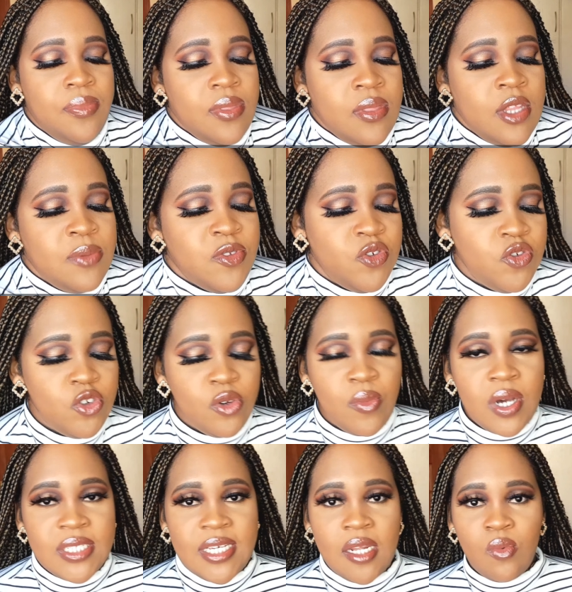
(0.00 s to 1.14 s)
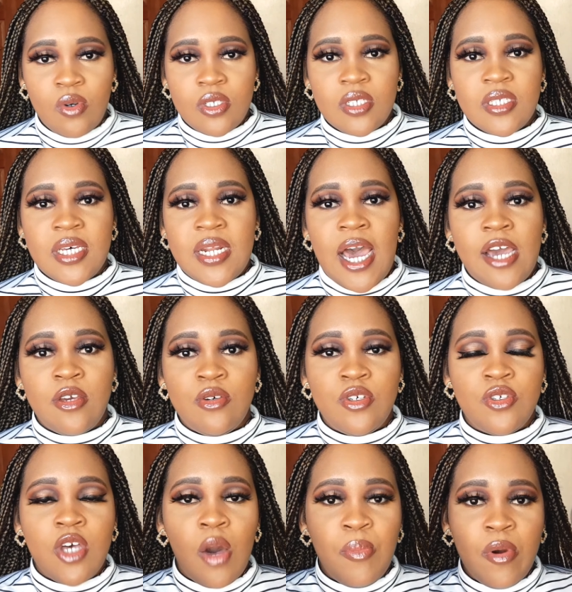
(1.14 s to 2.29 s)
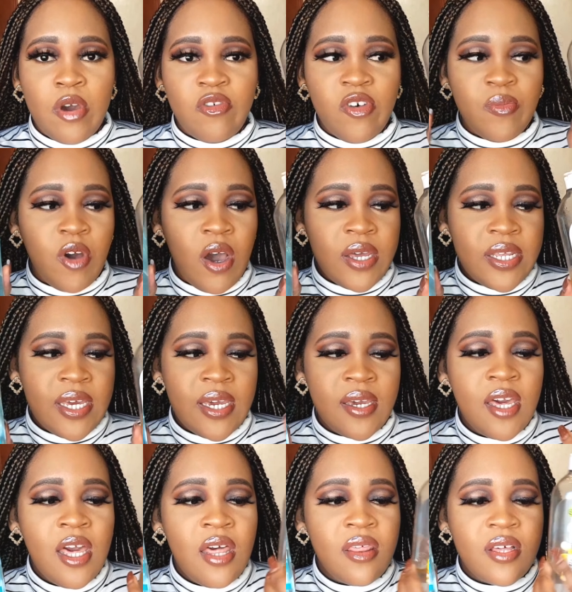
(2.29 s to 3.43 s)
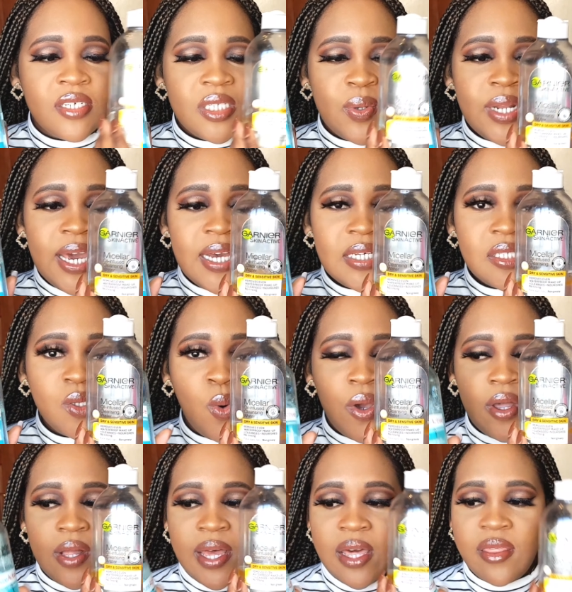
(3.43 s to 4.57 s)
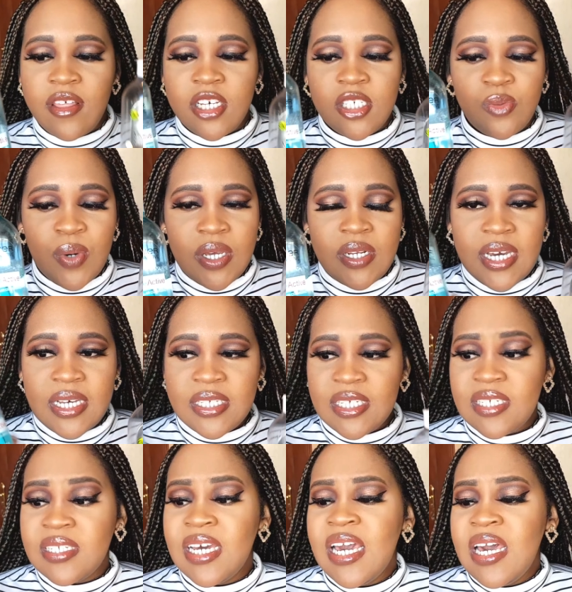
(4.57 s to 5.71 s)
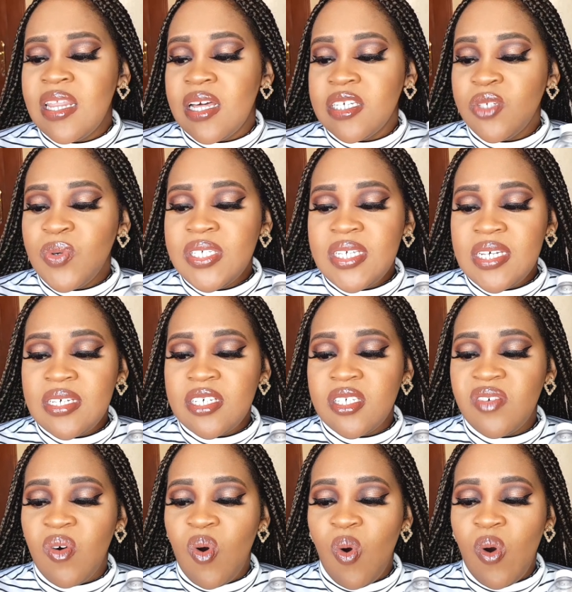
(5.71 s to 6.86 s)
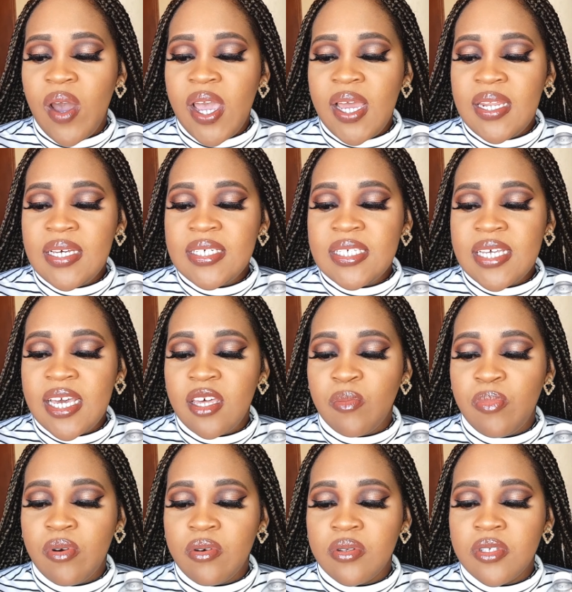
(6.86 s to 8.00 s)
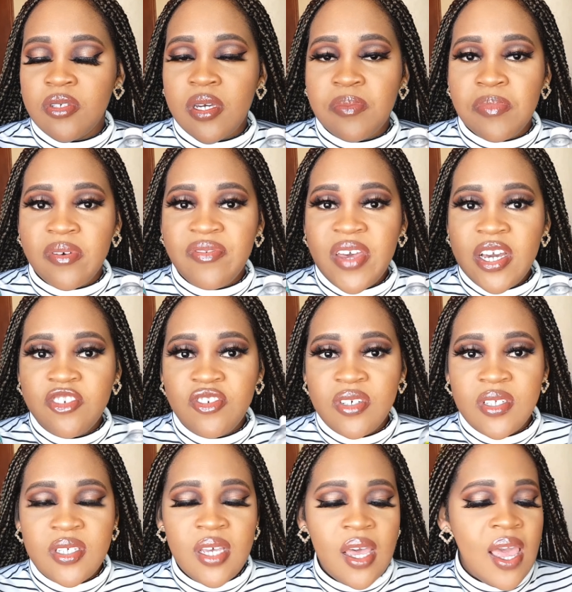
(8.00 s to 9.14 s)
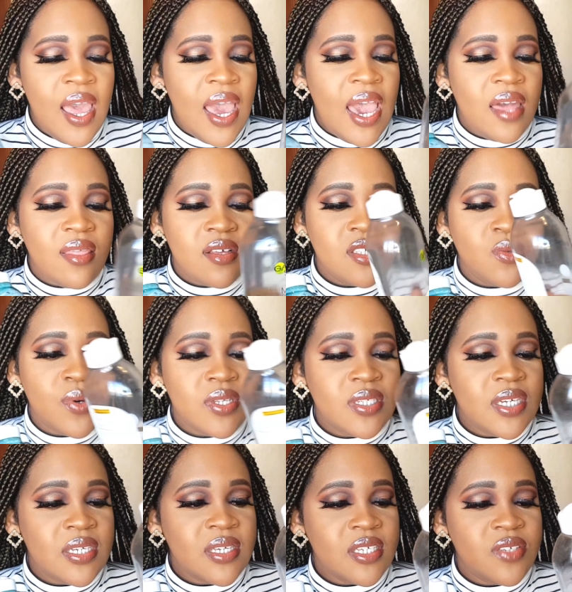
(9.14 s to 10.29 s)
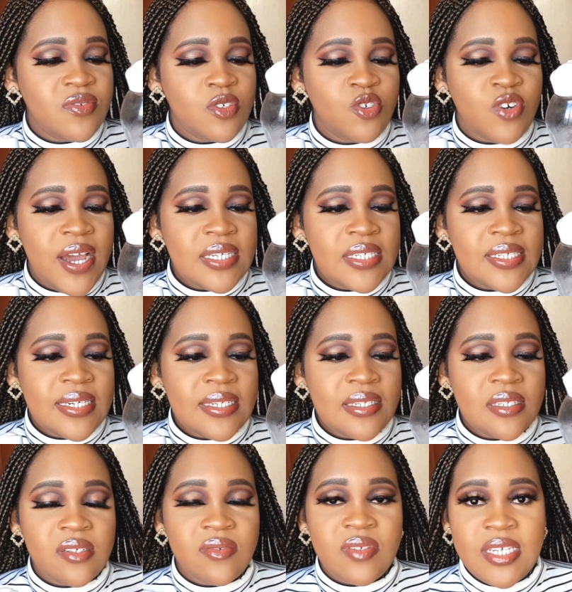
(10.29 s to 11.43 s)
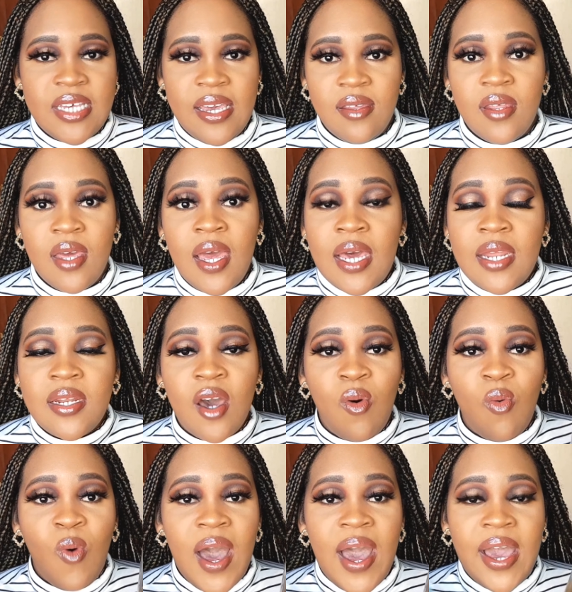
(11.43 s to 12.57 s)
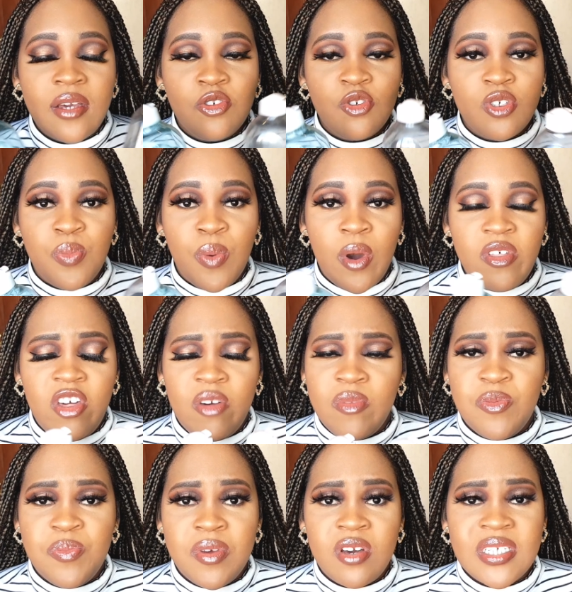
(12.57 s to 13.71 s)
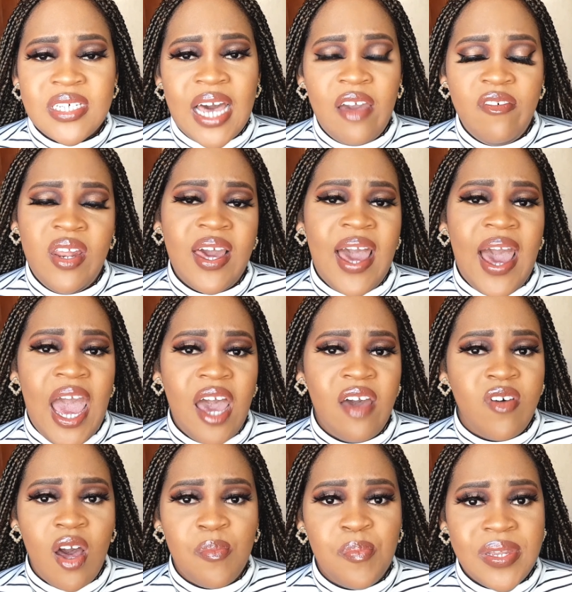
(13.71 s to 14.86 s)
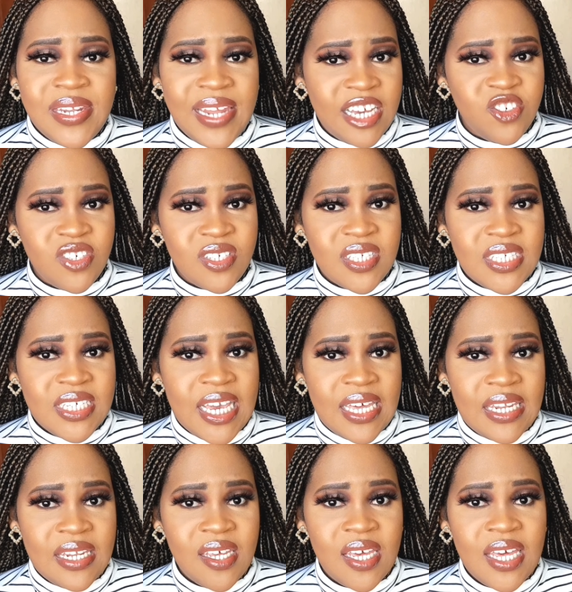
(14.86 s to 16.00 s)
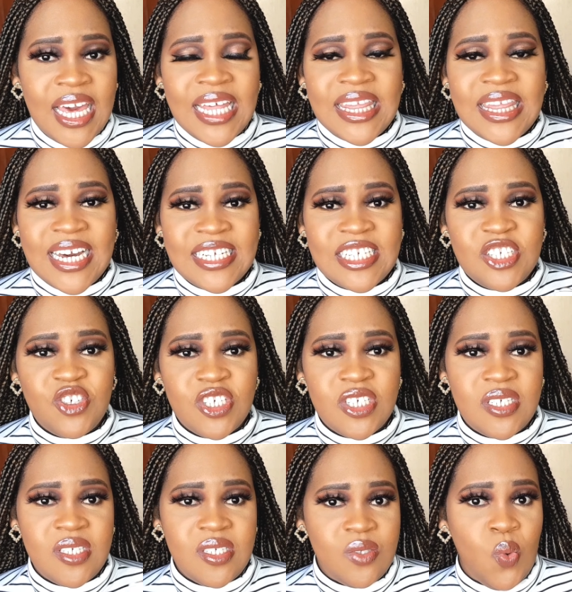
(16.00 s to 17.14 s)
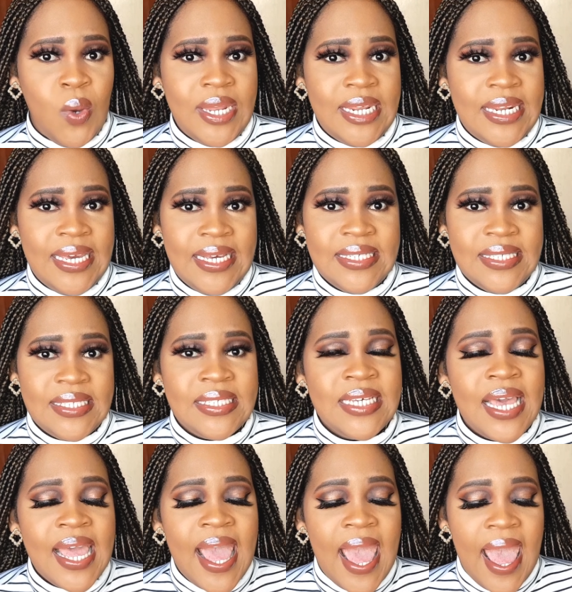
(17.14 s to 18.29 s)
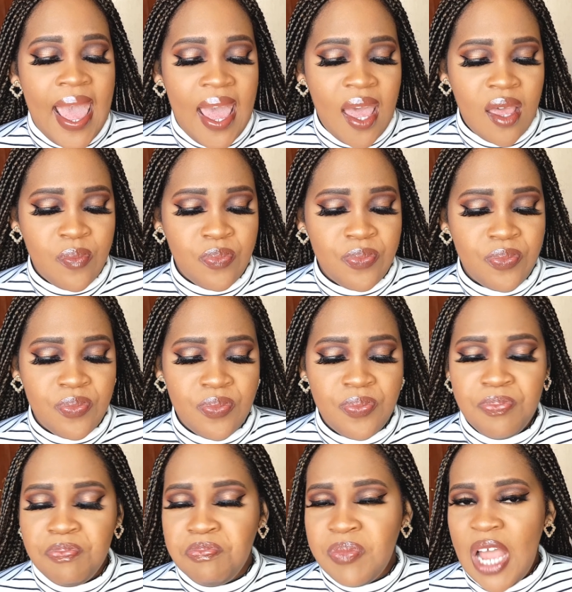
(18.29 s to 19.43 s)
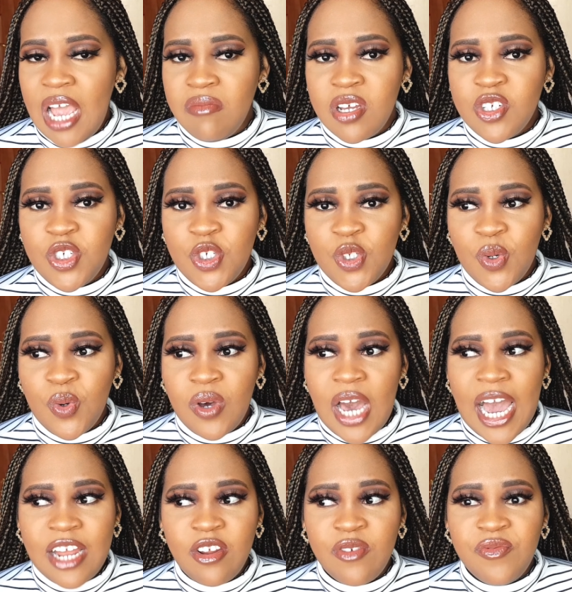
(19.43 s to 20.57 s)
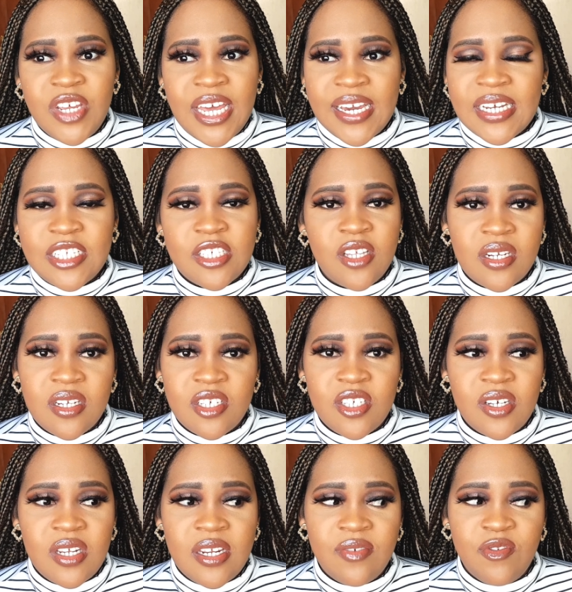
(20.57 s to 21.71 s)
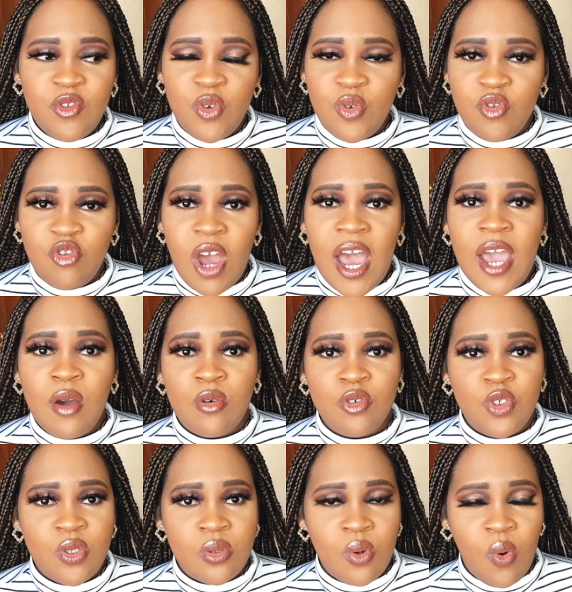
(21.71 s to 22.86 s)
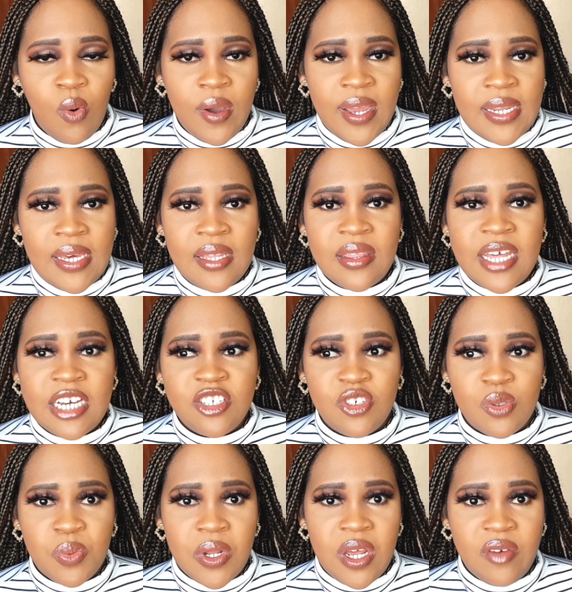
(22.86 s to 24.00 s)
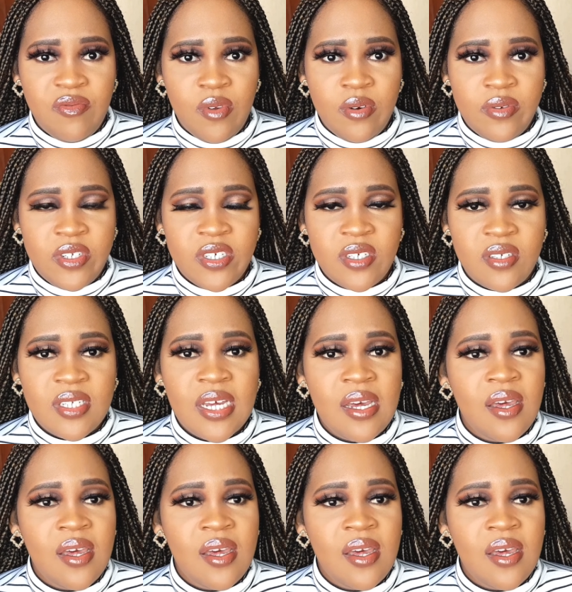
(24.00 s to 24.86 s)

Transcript: the two micellar waters that I use are both from Garnier. This one has oil and this one doesn't. This one says it's for oily skin prone to imperfections and this one says it's for dry and sensitive skin now why i use both of them is because i feel like i have combination skin that's just what it is um i'm not sure i don't feel like it's not necessarily too dry or too oily that's just what i've noticed